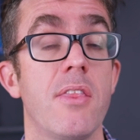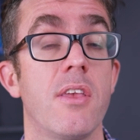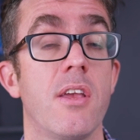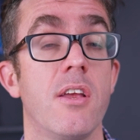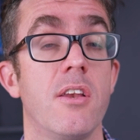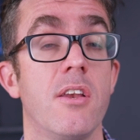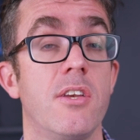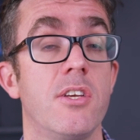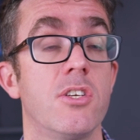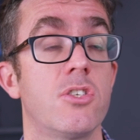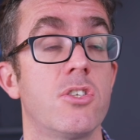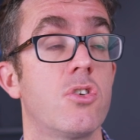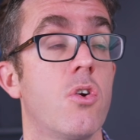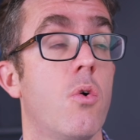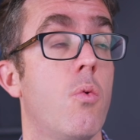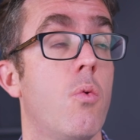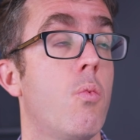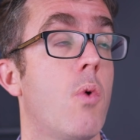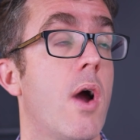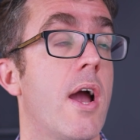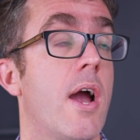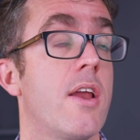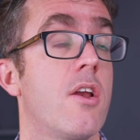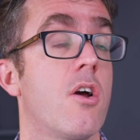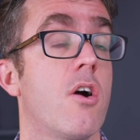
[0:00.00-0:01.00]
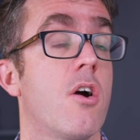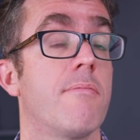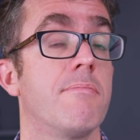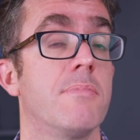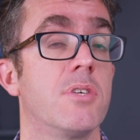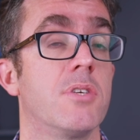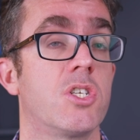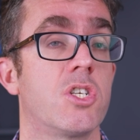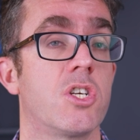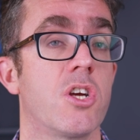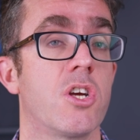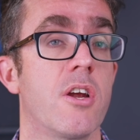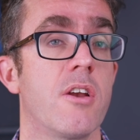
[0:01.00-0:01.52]
the additional weight of
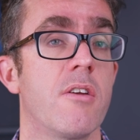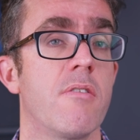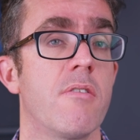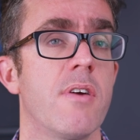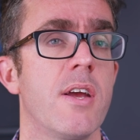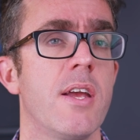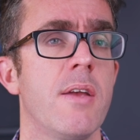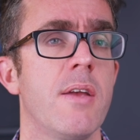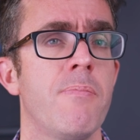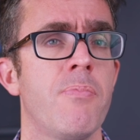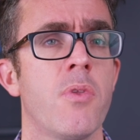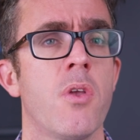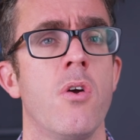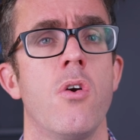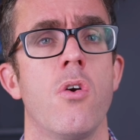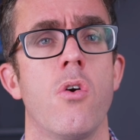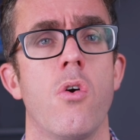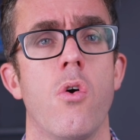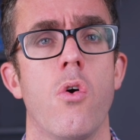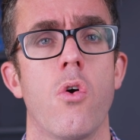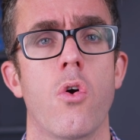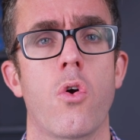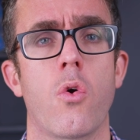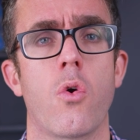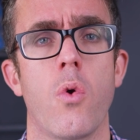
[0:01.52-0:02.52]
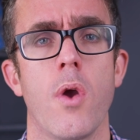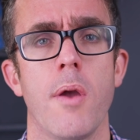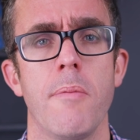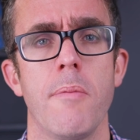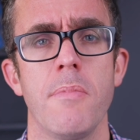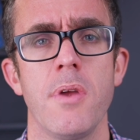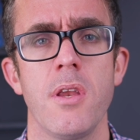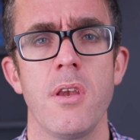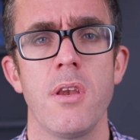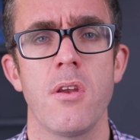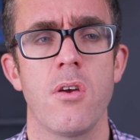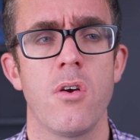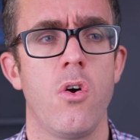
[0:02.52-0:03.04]
machinery or
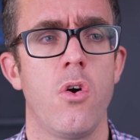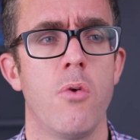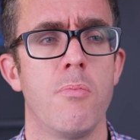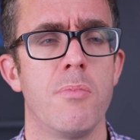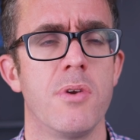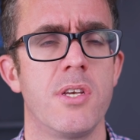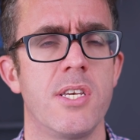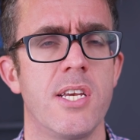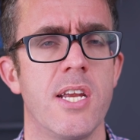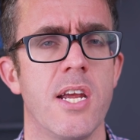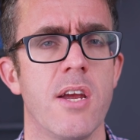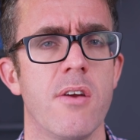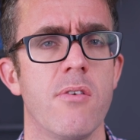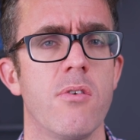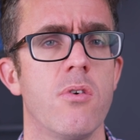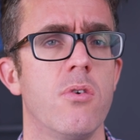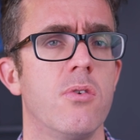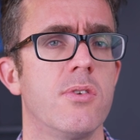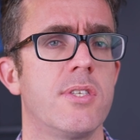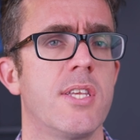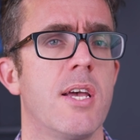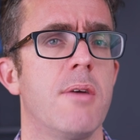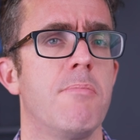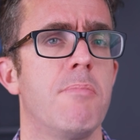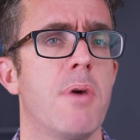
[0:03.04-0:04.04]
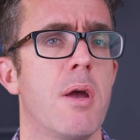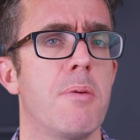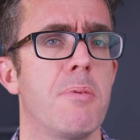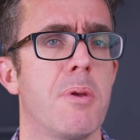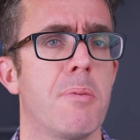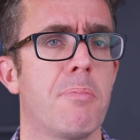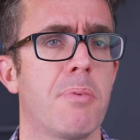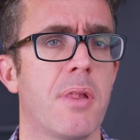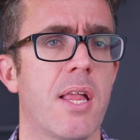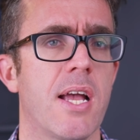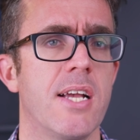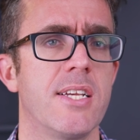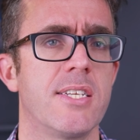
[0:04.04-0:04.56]
equipment or materials that may be
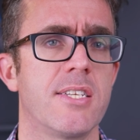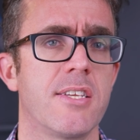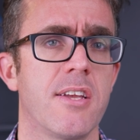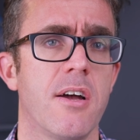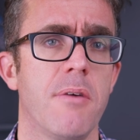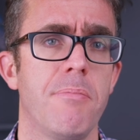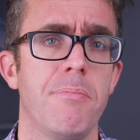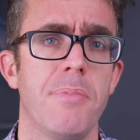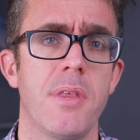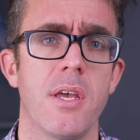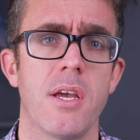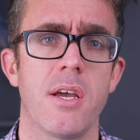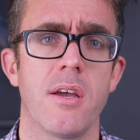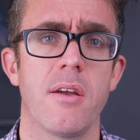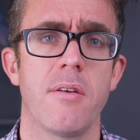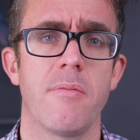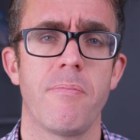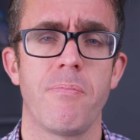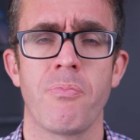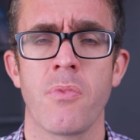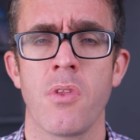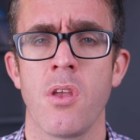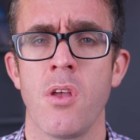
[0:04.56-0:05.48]
placed up there.